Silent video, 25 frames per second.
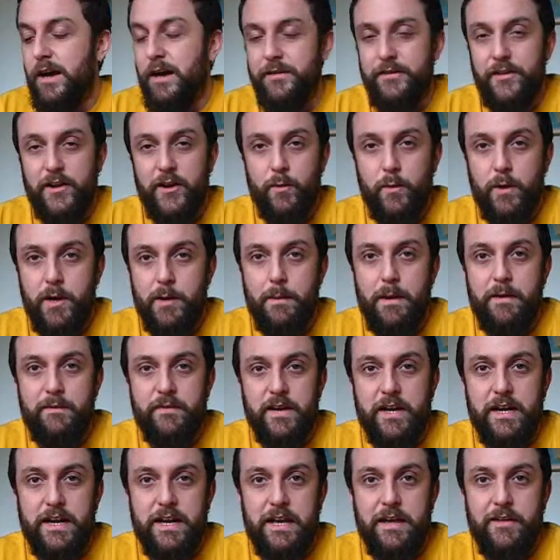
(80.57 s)
I don't know when I'm
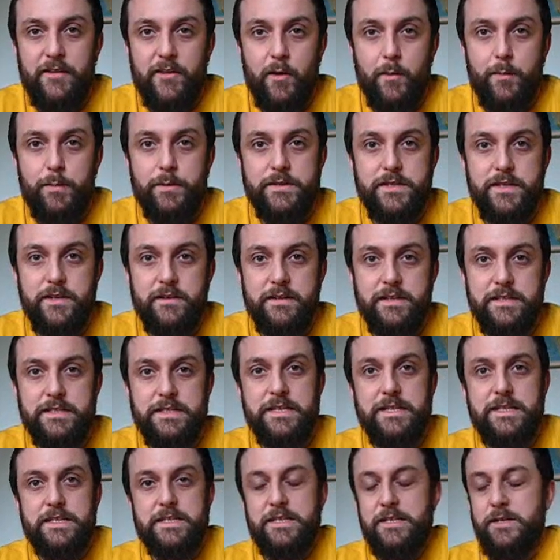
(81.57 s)
ever going to get the
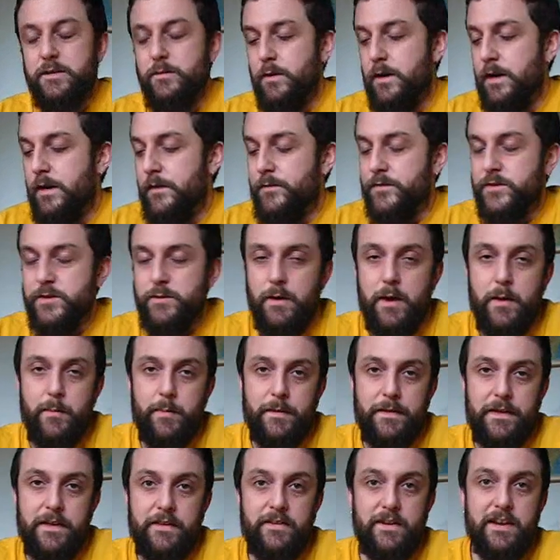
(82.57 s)
opportunity to
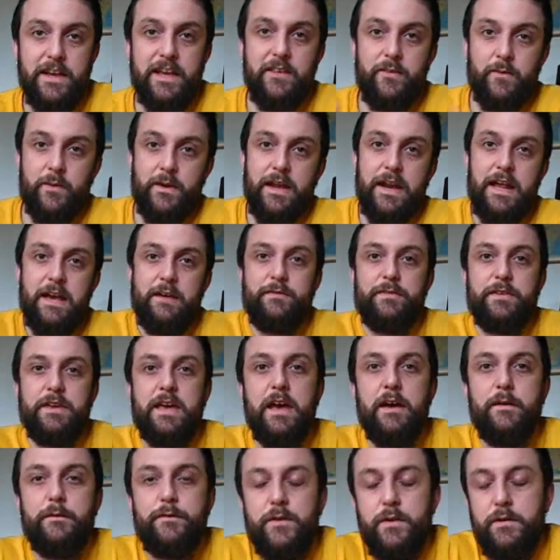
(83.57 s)
open this. I guess we're going to have to
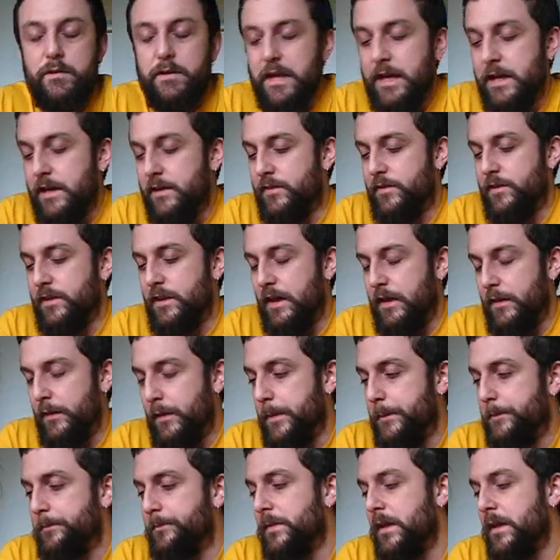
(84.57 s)
get a few geeks together.